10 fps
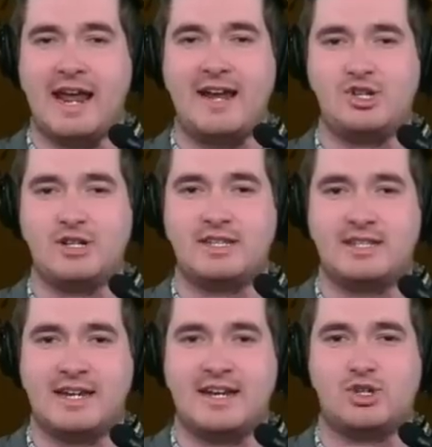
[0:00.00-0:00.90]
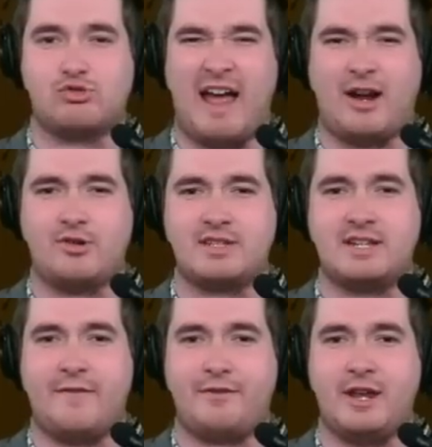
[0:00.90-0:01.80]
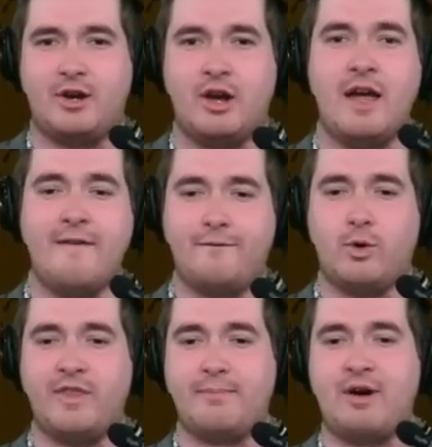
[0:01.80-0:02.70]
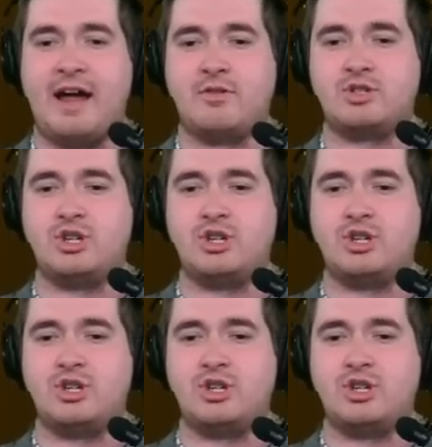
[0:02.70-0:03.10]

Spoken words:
agency tracker stuff here for the Browns.